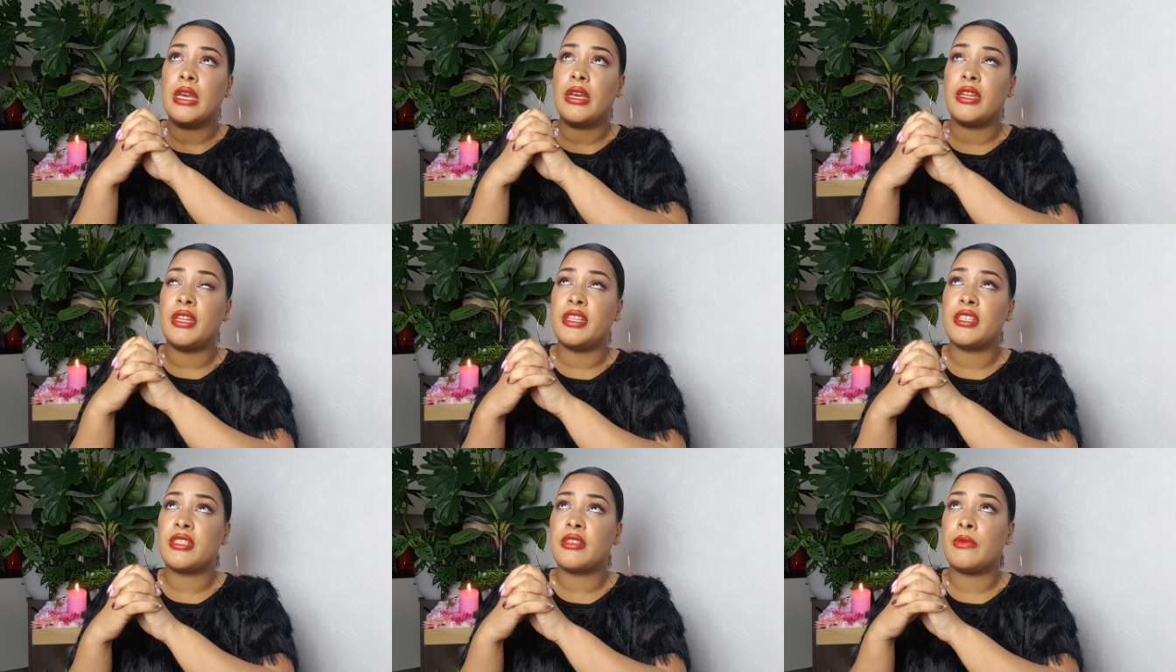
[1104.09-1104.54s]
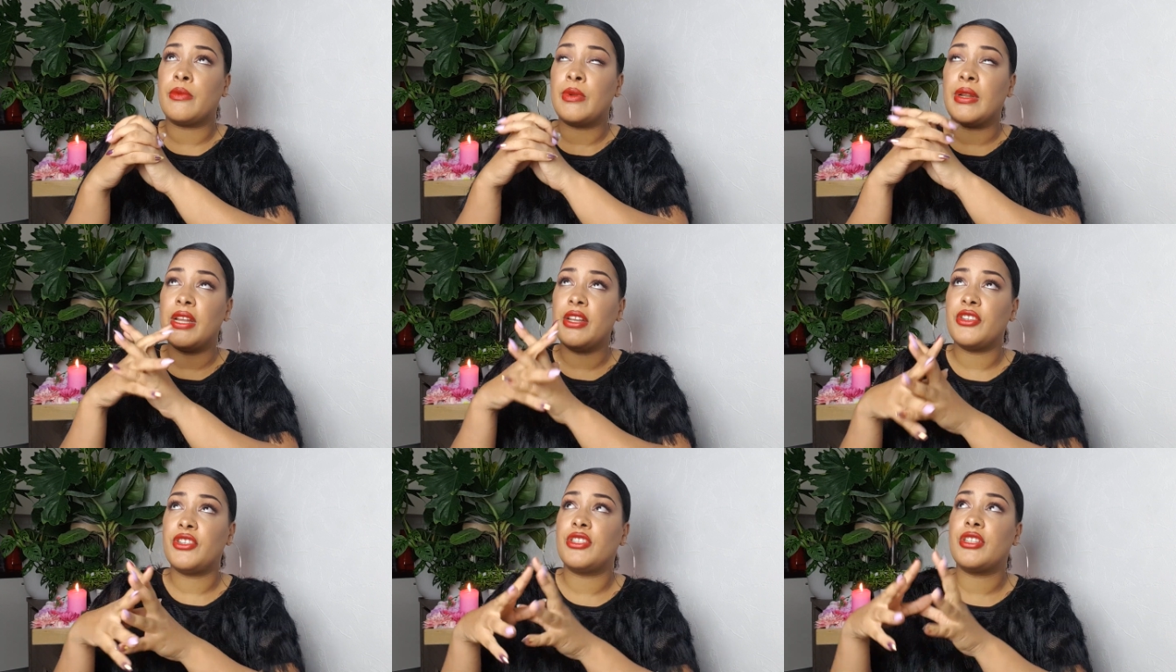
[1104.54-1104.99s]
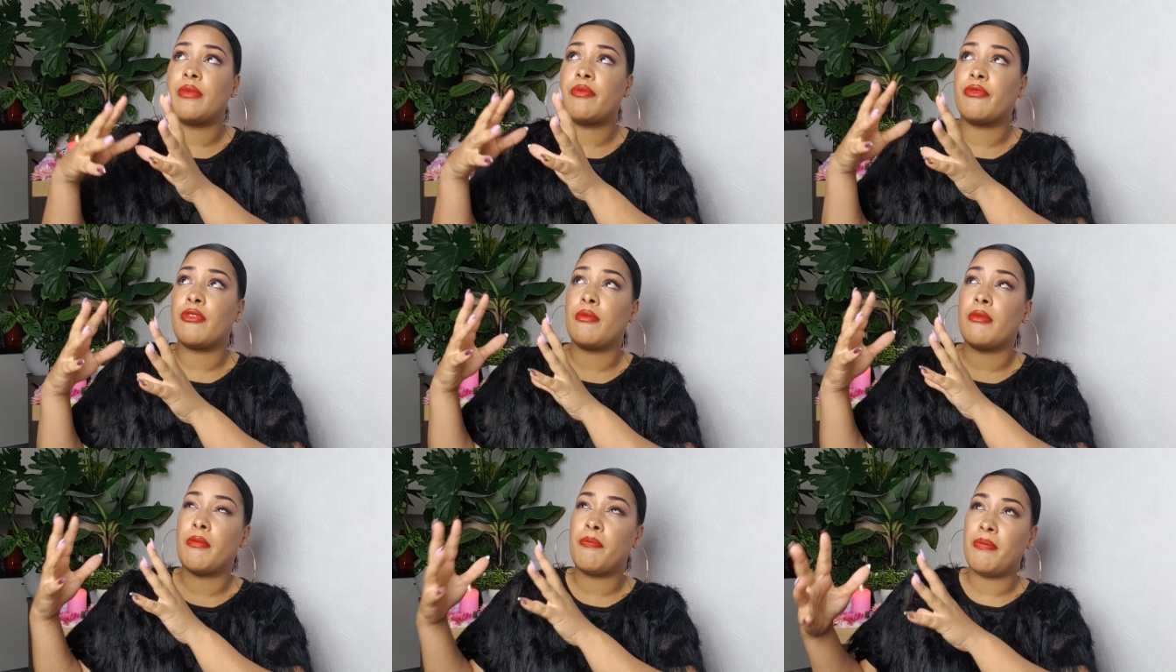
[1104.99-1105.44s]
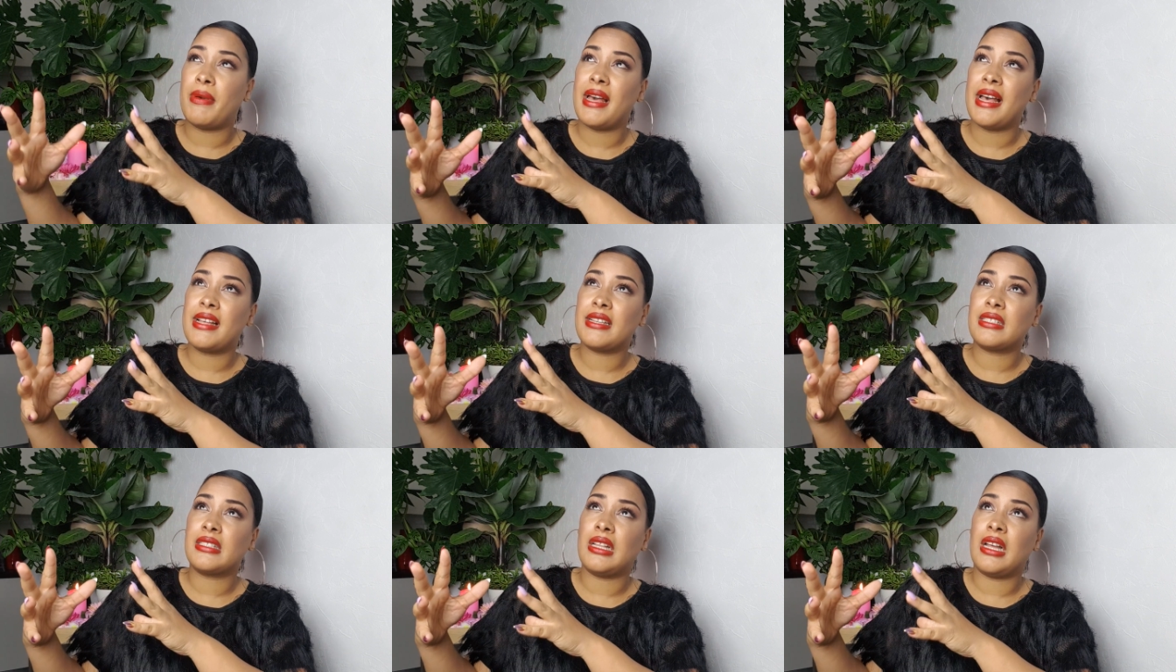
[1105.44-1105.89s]
this relationship from a
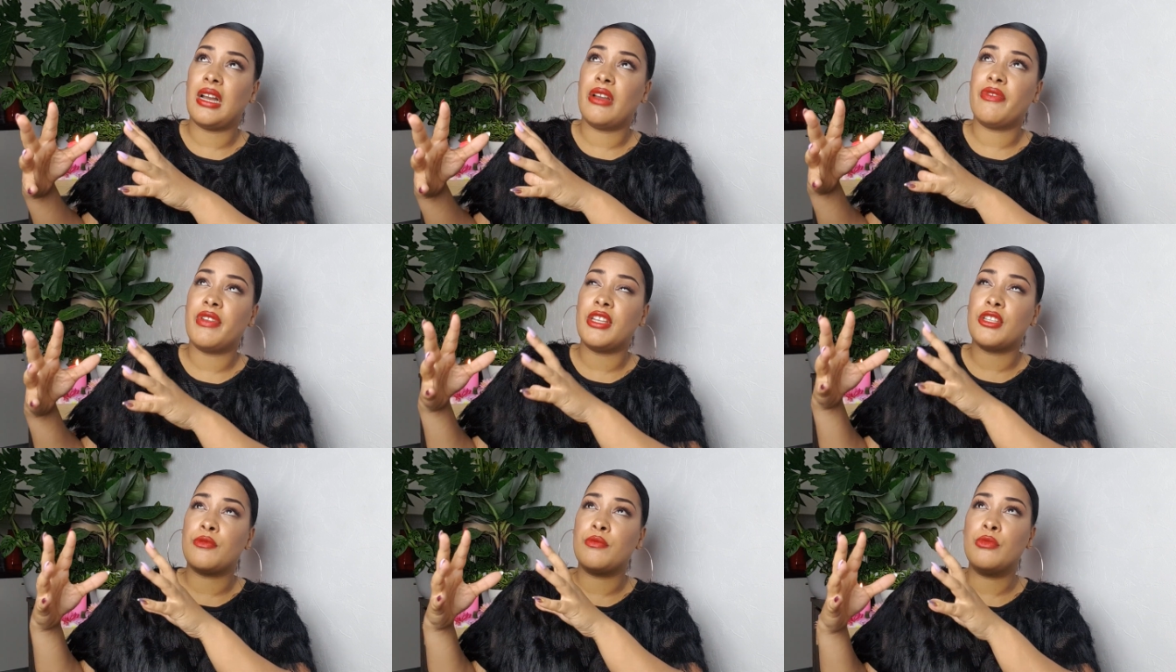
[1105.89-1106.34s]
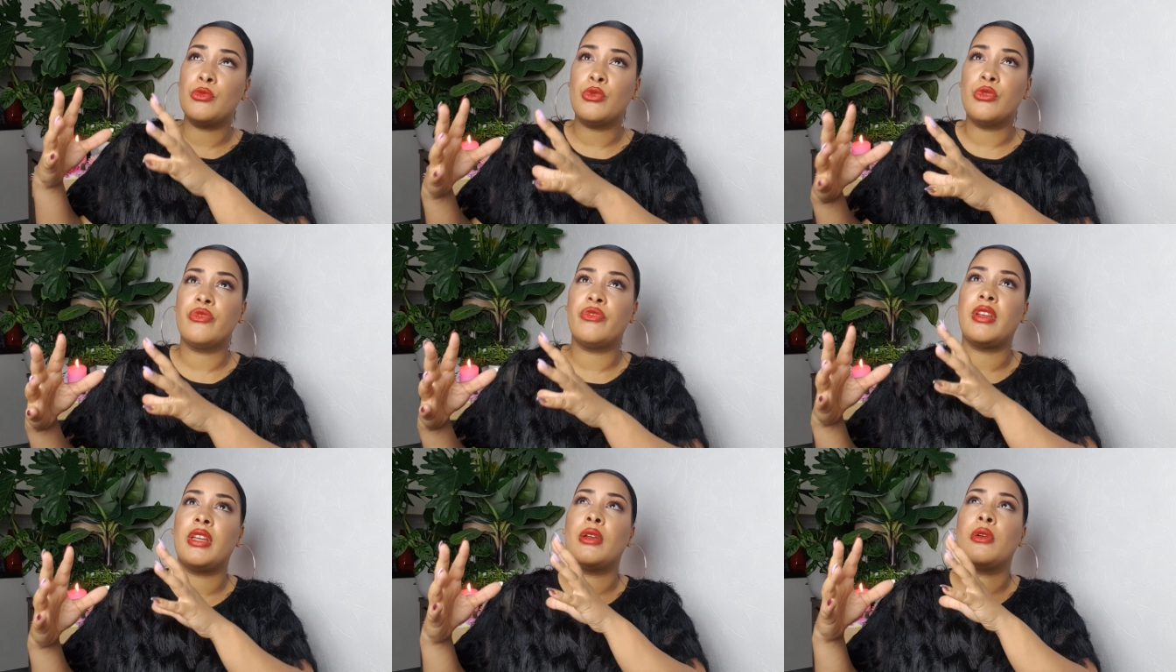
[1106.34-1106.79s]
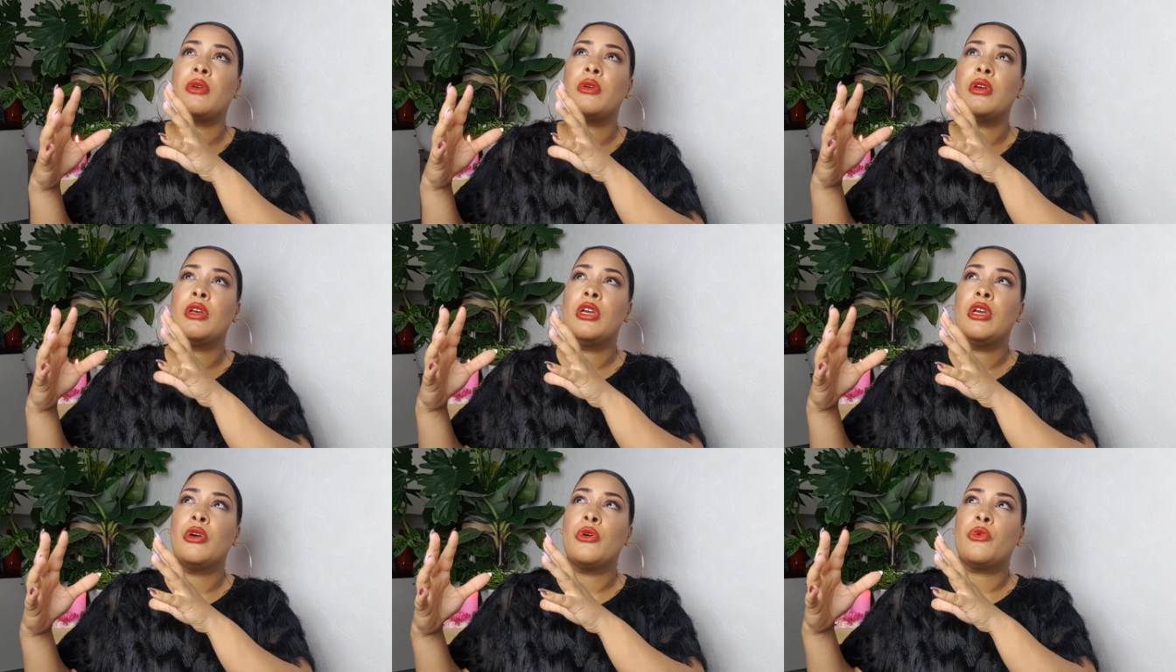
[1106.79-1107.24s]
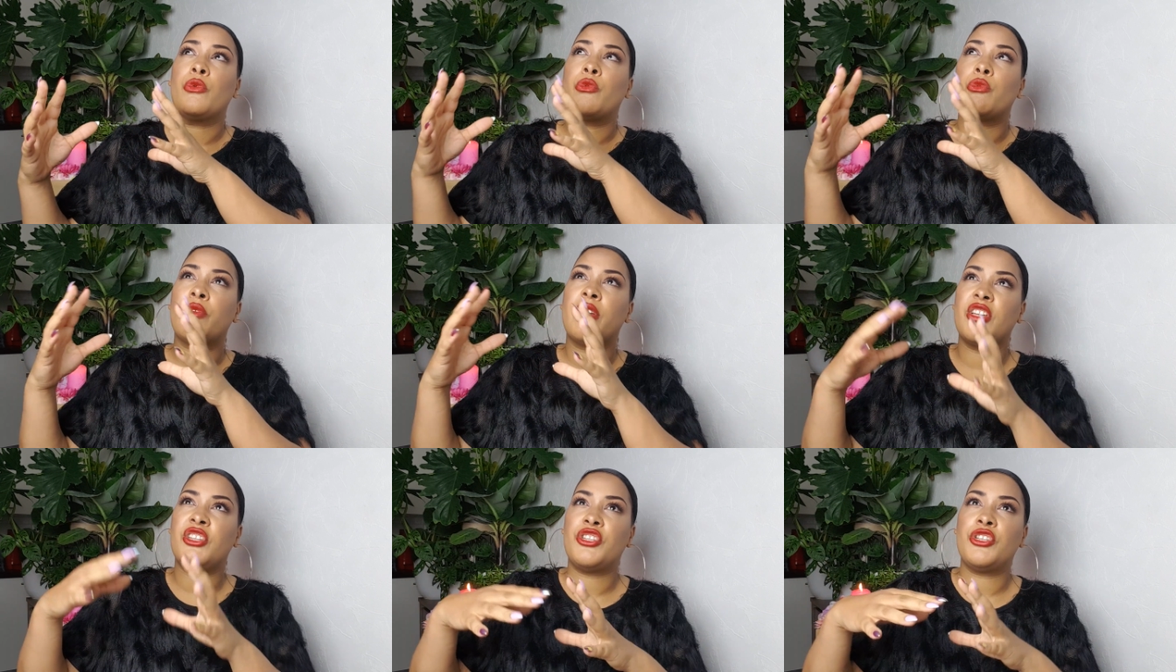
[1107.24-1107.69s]
past life is moving
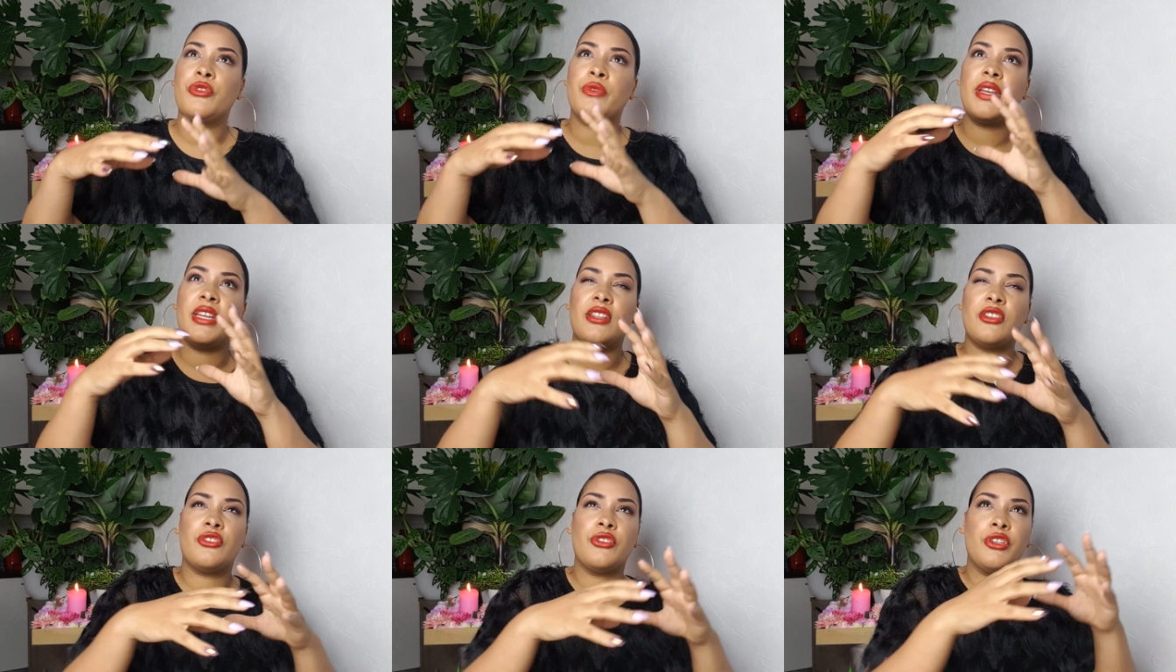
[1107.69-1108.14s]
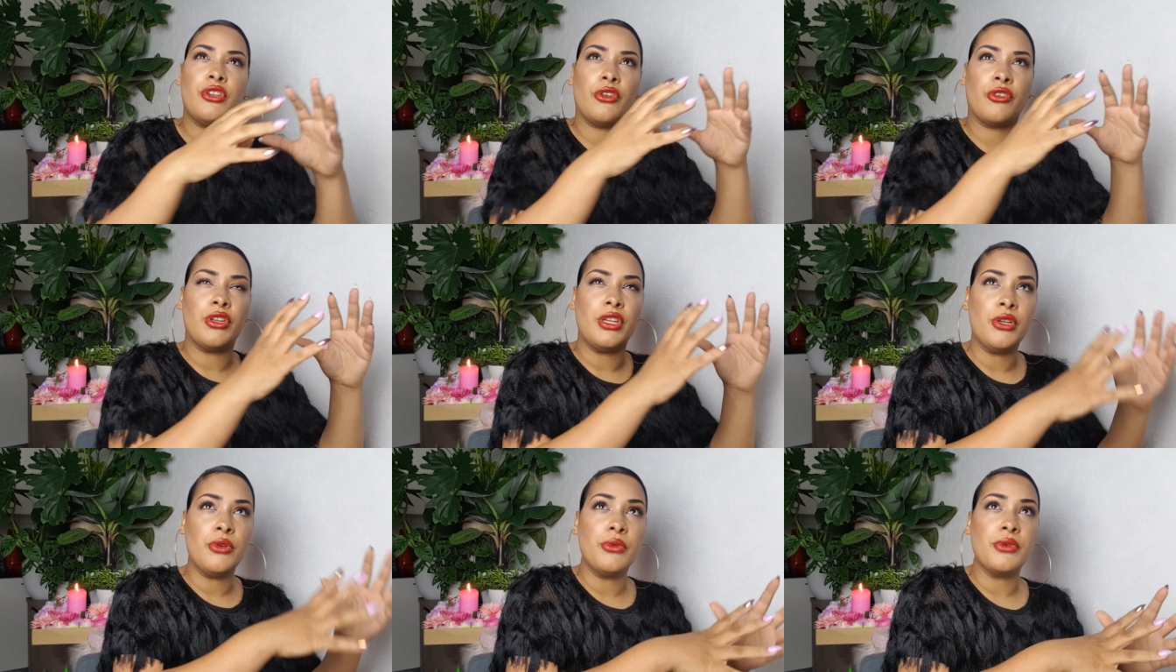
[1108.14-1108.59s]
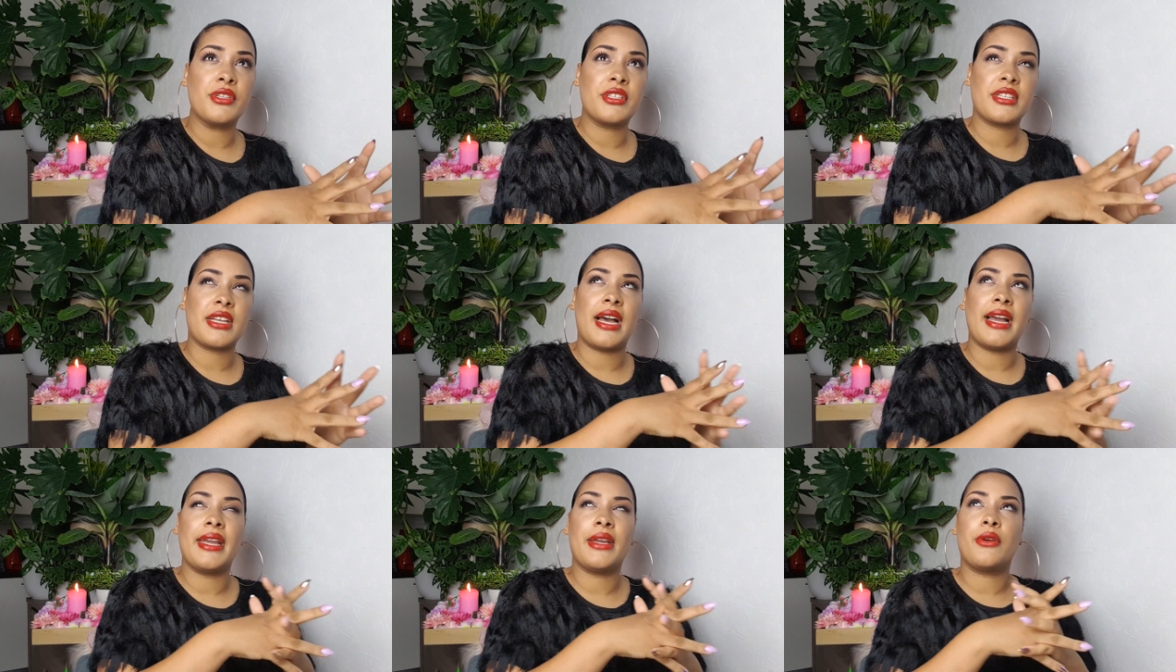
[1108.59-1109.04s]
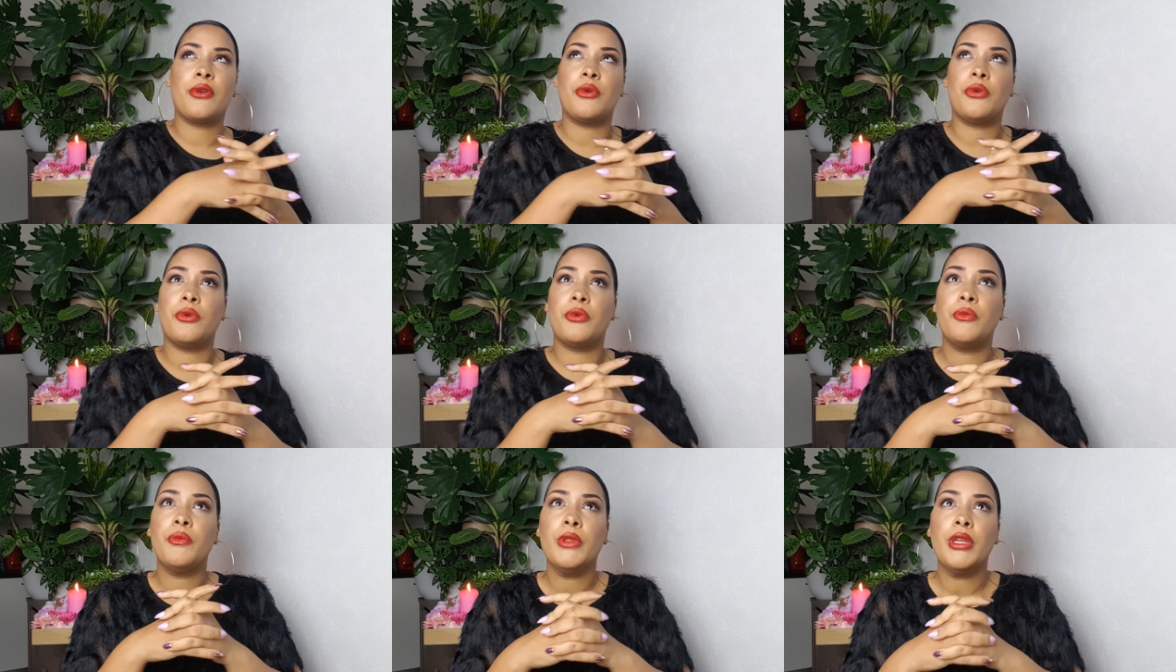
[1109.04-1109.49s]
with you into your new
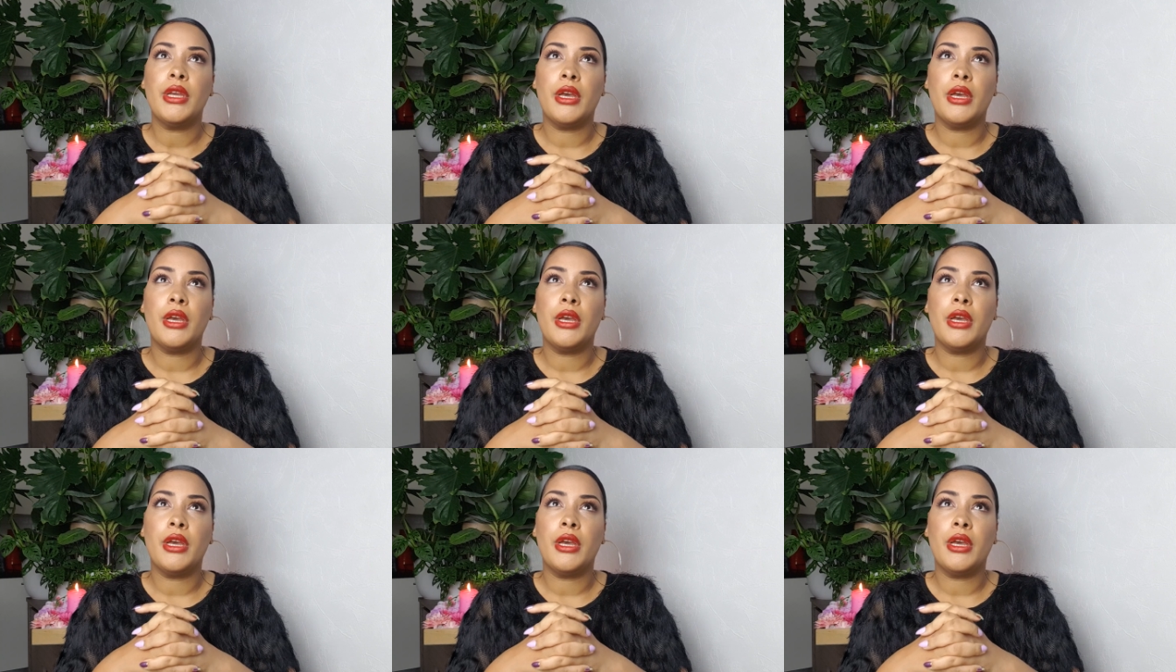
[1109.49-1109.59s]
cycle,